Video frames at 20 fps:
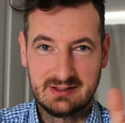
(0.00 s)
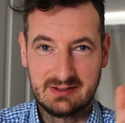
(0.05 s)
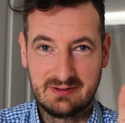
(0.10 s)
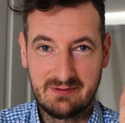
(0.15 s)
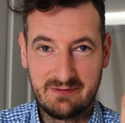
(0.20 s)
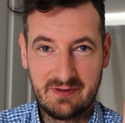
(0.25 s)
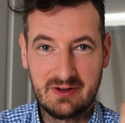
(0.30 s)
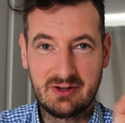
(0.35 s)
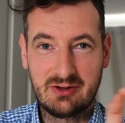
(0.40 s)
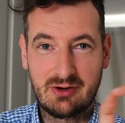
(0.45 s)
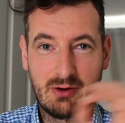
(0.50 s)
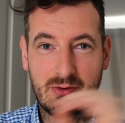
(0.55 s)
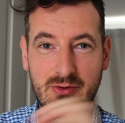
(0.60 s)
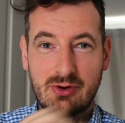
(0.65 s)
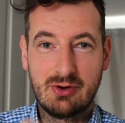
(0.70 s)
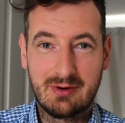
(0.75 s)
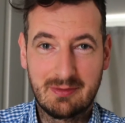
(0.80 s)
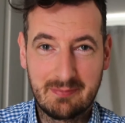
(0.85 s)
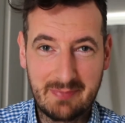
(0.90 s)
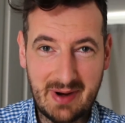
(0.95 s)
The video
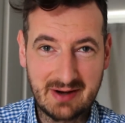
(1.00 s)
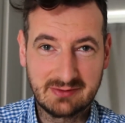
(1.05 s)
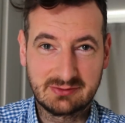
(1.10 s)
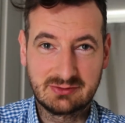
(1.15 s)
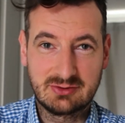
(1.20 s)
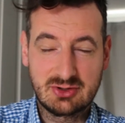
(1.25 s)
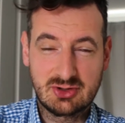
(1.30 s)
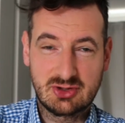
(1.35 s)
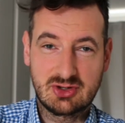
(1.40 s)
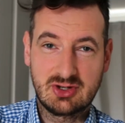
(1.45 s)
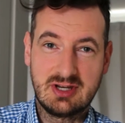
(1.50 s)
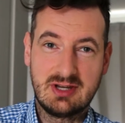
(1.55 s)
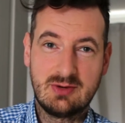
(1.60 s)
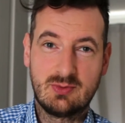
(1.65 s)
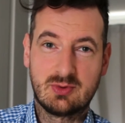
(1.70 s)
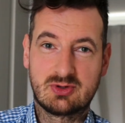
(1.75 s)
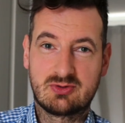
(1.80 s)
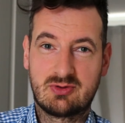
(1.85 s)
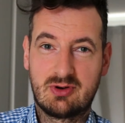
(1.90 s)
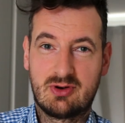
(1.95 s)
you're about to see
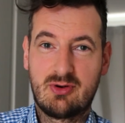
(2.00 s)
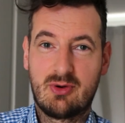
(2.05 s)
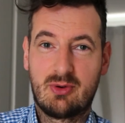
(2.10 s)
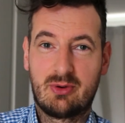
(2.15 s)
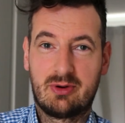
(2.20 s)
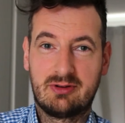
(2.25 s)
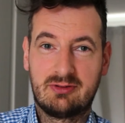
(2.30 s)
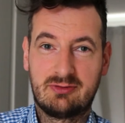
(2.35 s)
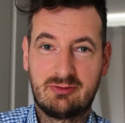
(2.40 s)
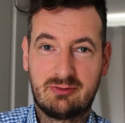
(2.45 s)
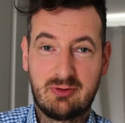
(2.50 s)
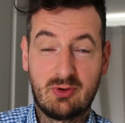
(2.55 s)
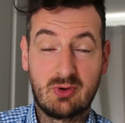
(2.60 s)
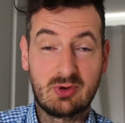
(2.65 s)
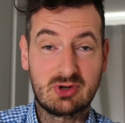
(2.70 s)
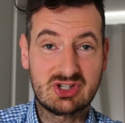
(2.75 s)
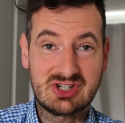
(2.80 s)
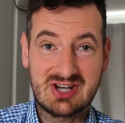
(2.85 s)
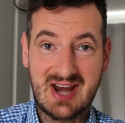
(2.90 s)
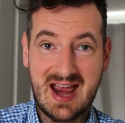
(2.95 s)
was recorded
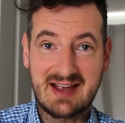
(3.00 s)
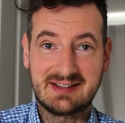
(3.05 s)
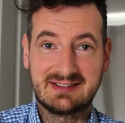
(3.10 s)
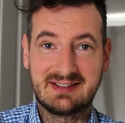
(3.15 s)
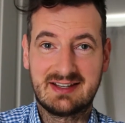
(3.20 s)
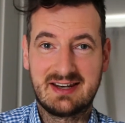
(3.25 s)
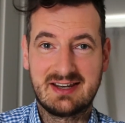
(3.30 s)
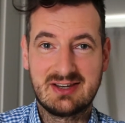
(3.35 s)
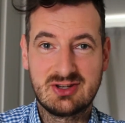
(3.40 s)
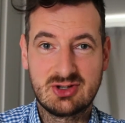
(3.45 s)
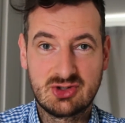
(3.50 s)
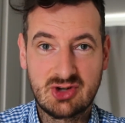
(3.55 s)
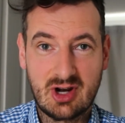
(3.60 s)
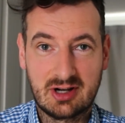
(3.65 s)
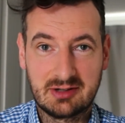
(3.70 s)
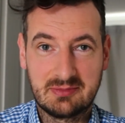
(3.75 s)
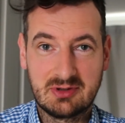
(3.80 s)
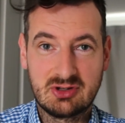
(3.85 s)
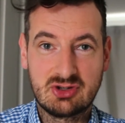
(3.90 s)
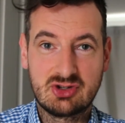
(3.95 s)
for Chad and his
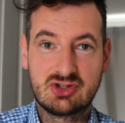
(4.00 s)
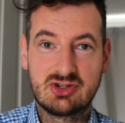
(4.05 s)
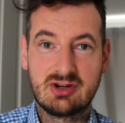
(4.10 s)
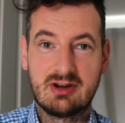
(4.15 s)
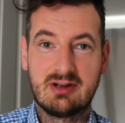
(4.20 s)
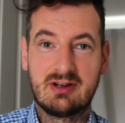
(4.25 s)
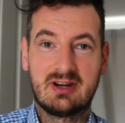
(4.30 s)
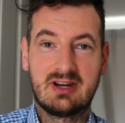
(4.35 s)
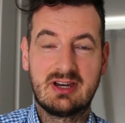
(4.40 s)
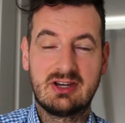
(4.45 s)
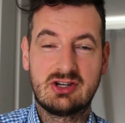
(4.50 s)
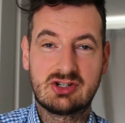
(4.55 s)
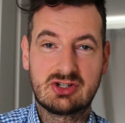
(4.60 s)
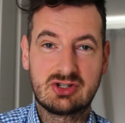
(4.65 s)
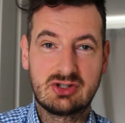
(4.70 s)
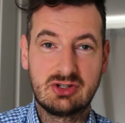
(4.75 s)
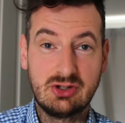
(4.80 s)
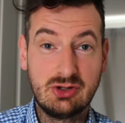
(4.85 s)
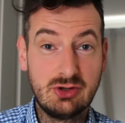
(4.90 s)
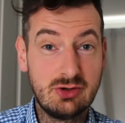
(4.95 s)
Gentleman's Journey
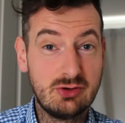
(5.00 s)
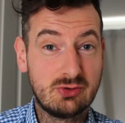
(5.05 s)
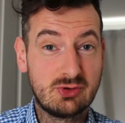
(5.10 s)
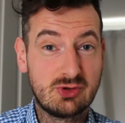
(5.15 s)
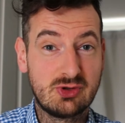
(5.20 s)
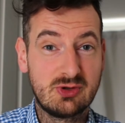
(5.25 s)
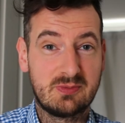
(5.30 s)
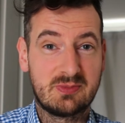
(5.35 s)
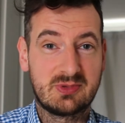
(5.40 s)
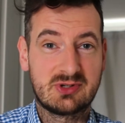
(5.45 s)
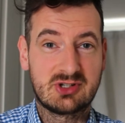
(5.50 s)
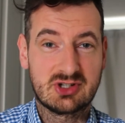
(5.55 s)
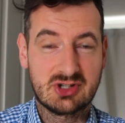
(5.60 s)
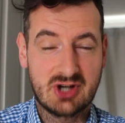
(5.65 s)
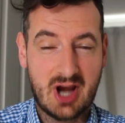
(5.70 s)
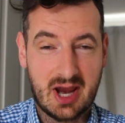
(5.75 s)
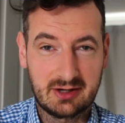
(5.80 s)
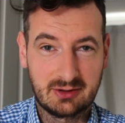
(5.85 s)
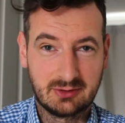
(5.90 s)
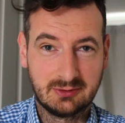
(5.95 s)
YouTube
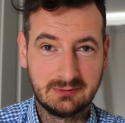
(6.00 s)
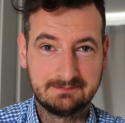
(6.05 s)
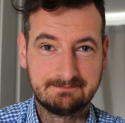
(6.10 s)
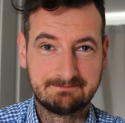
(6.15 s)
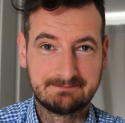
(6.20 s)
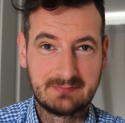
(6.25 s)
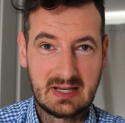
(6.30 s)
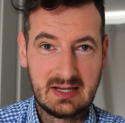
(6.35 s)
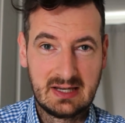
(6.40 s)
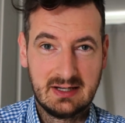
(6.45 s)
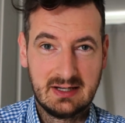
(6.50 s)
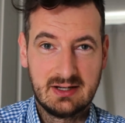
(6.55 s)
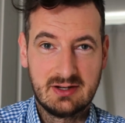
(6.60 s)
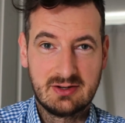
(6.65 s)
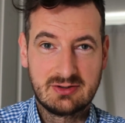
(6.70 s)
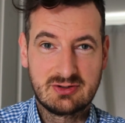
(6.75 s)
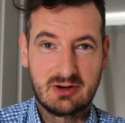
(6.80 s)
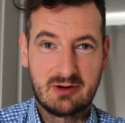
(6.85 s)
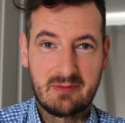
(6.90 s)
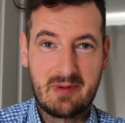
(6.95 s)
channel.
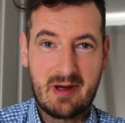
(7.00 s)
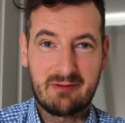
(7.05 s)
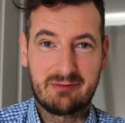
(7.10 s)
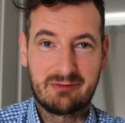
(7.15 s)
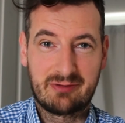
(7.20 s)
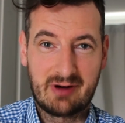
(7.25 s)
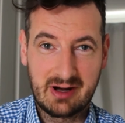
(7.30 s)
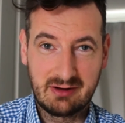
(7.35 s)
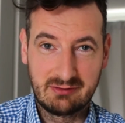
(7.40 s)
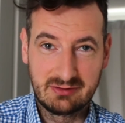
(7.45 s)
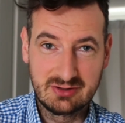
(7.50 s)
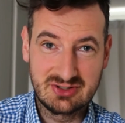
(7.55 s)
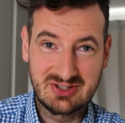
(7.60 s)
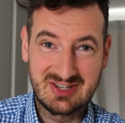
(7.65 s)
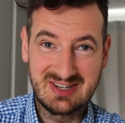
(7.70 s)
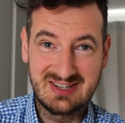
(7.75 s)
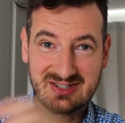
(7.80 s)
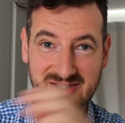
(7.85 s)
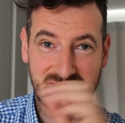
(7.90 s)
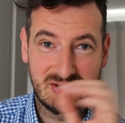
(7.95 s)
It's all about
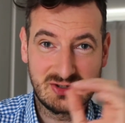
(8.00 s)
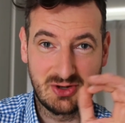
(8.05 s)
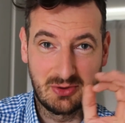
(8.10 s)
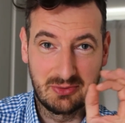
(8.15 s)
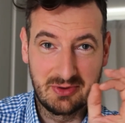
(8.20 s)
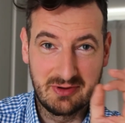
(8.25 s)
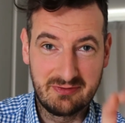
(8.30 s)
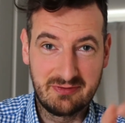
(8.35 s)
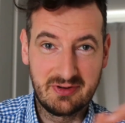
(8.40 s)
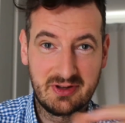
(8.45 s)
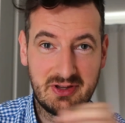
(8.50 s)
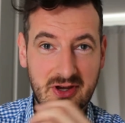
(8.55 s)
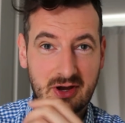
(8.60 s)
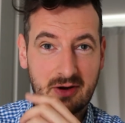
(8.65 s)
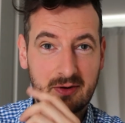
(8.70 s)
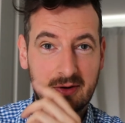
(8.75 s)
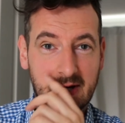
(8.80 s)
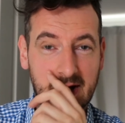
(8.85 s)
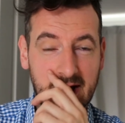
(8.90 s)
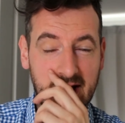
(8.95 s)
fragrances, so the
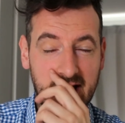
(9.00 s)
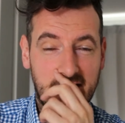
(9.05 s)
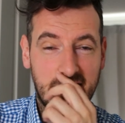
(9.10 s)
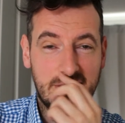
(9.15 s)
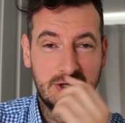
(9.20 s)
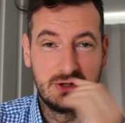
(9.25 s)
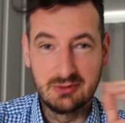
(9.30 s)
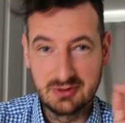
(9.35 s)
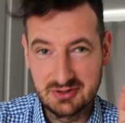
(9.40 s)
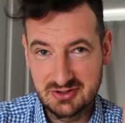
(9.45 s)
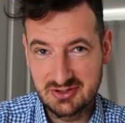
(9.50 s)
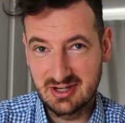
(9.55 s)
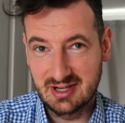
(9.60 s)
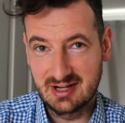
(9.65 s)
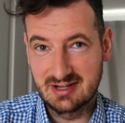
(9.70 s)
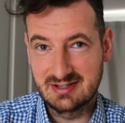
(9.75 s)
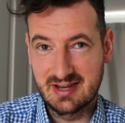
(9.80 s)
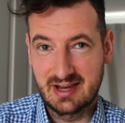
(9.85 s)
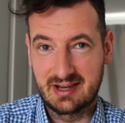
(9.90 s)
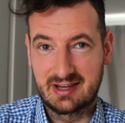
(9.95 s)
video you will see
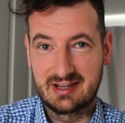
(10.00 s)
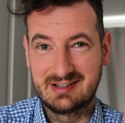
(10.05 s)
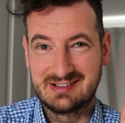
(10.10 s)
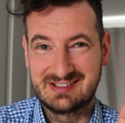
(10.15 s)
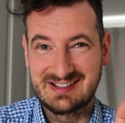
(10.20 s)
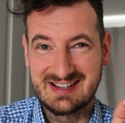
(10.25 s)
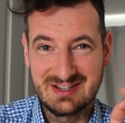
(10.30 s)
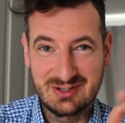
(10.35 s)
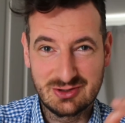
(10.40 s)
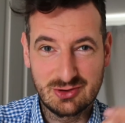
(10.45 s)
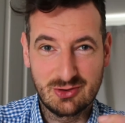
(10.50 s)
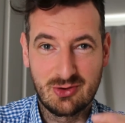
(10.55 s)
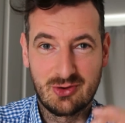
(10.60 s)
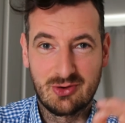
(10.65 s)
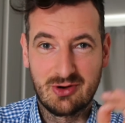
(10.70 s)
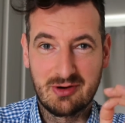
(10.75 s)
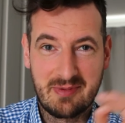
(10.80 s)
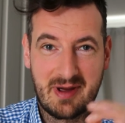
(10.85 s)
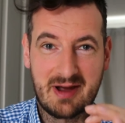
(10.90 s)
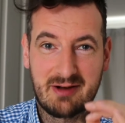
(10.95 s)
in a second is
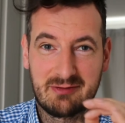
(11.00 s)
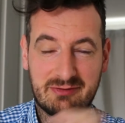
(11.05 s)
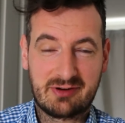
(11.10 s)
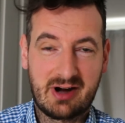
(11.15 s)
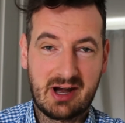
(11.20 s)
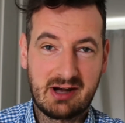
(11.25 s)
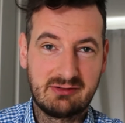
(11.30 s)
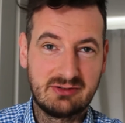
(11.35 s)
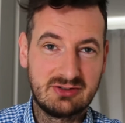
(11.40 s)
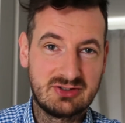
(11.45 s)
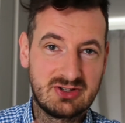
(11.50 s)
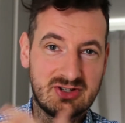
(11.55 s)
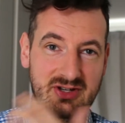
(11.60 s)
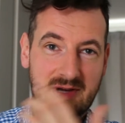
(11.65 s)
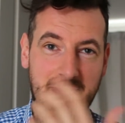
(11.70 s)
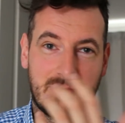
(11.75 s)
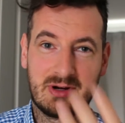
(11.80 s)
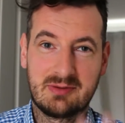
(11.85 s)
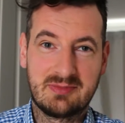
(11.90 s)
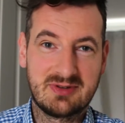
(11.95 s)
all about fragrances.
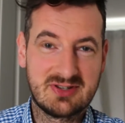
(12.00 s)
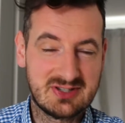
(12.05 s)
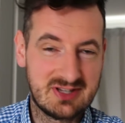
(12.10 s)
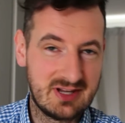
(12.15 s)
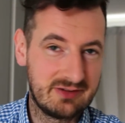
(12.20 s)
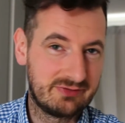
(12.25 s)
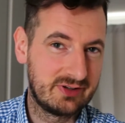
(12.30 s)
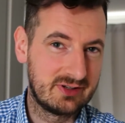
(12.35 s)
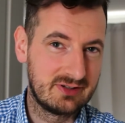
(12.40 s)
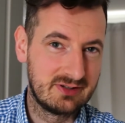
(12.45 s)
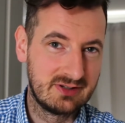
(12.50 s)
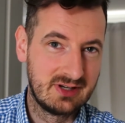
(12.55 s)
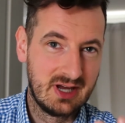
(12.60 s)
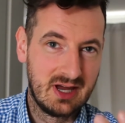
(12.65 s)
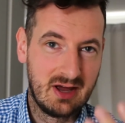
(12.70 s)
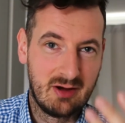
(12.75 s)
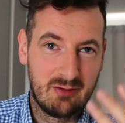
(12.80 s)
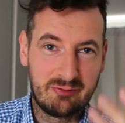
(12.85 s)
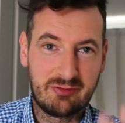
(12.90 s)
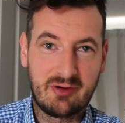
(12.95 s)
I'm going to be sniffing
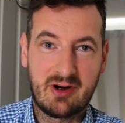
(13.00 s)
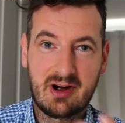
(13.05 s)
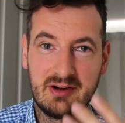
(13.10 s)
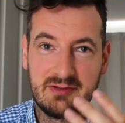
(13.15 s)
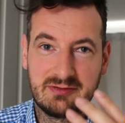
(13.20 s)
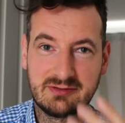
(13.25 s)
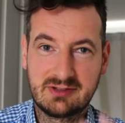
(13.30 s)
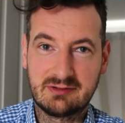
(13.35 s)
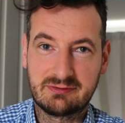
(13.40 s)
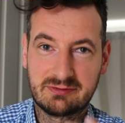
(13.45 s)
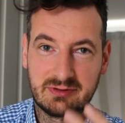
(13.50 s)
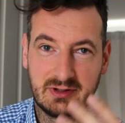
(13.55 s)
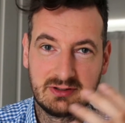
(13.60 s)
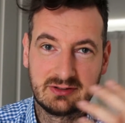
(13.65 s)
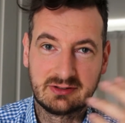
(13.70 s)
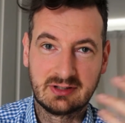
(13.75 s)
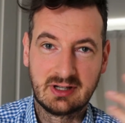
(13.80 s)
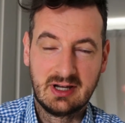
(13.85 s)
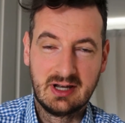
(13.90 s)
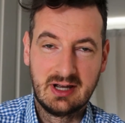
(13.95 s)
five
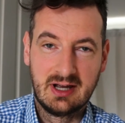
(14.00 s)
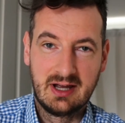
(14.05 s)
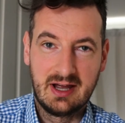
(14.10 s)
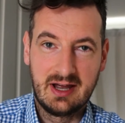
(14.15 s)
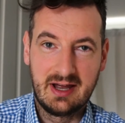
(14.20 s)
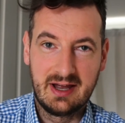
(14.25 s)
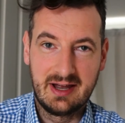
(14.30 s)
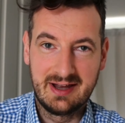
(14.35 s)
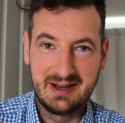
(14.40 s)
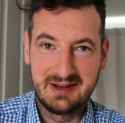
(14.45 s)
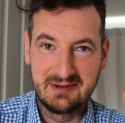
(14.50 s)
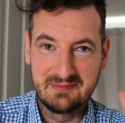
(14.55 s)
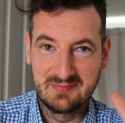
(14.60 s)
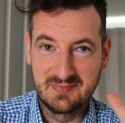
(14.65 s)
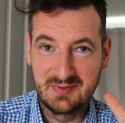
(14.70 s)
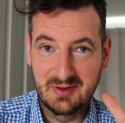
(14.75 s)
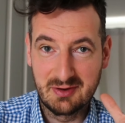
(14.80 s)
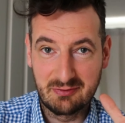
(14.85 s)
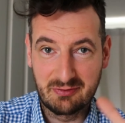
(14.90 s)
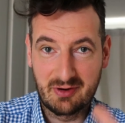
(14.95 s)
different
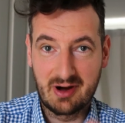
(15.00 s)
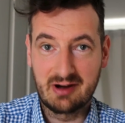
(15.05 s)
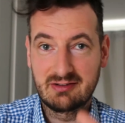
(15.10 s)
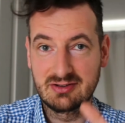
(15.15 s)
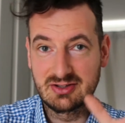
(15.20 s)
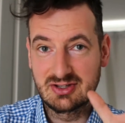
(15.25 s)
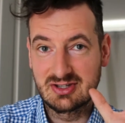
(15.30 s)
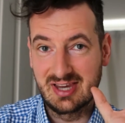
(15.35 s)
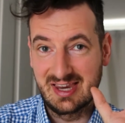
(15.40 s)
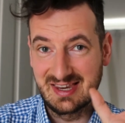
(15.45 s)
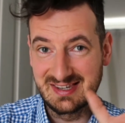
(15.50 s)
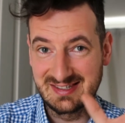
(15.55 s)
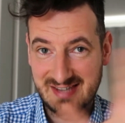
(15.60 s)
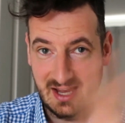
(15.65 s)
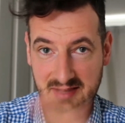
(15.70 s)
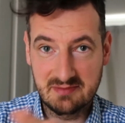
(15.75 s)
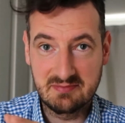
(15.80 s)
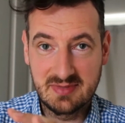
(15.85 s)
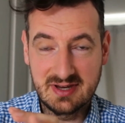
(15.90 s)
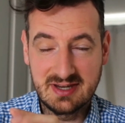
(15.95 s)
fragrances he
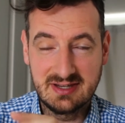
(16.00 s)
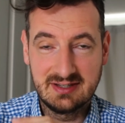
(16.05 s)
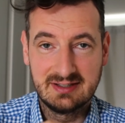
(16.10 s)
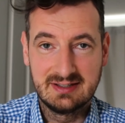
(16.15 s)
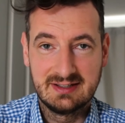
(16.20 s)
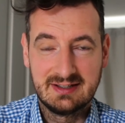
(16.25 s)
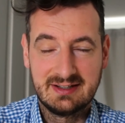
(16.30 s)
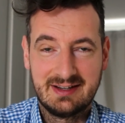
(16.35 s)
sent me.